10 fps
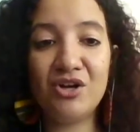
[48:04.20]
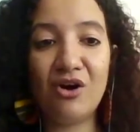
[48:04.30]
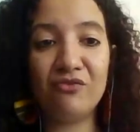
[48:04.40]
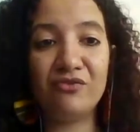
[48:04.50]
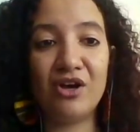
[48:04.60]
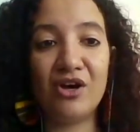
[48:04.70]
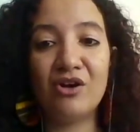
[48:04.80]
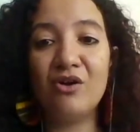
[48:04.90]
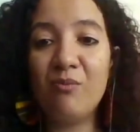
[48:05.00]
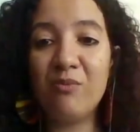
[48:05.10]
of the
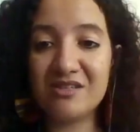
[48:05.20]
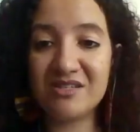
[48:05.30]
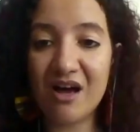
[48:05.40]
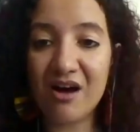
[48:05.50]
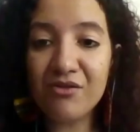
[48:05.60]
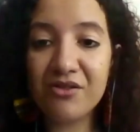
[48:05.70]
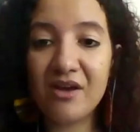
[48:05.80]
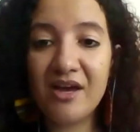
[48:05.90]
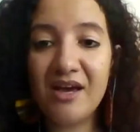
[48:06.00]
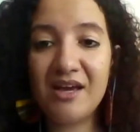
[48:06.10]
global south
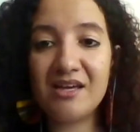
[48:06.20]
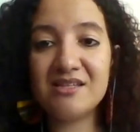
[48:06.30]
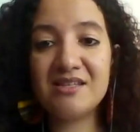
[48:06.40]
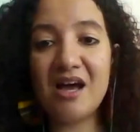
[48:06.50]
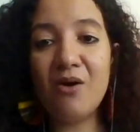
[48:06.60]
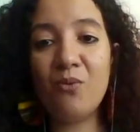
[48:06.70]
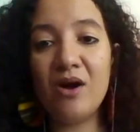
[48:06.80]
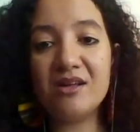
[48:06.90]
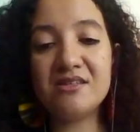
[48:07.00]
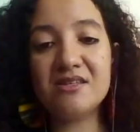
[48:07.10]
is that
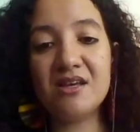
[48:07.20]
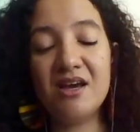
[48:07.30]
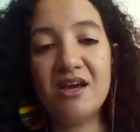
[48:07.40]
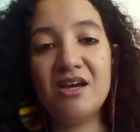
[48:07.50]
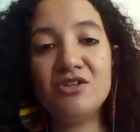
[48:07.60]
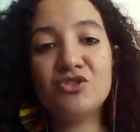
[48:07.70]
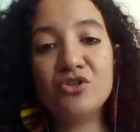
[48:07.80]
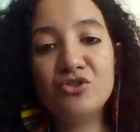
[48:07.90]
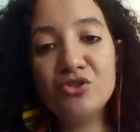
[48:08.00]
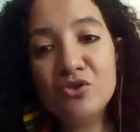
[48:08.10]
what
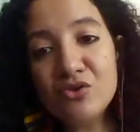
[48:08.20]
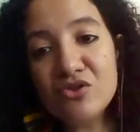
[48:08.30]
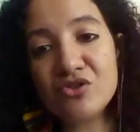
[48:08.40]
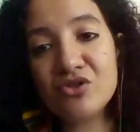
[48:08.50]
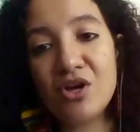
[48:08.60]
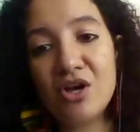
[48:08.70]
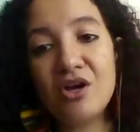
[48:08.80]
introduces,